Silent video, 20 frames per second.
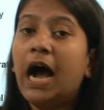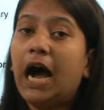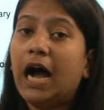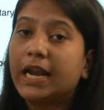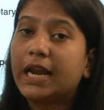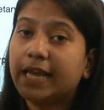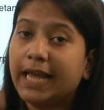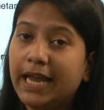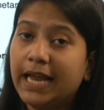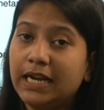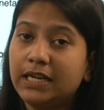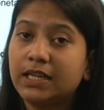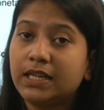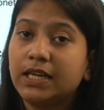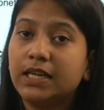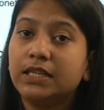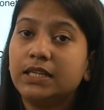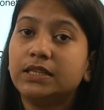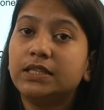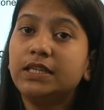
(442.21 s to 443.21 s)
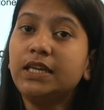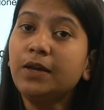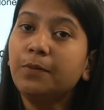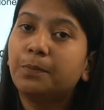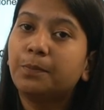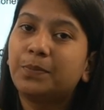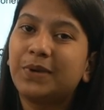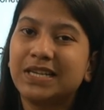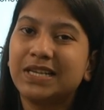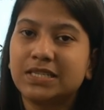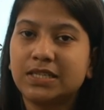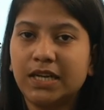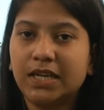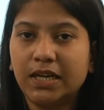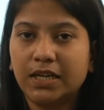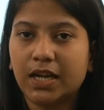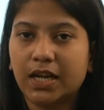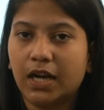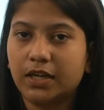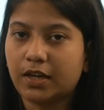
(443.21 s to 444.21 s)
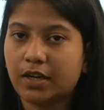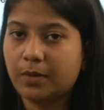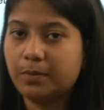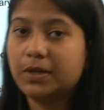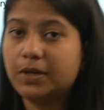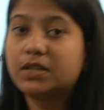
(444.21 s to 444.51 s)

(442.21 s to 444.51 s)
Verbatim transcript: are held in the president country.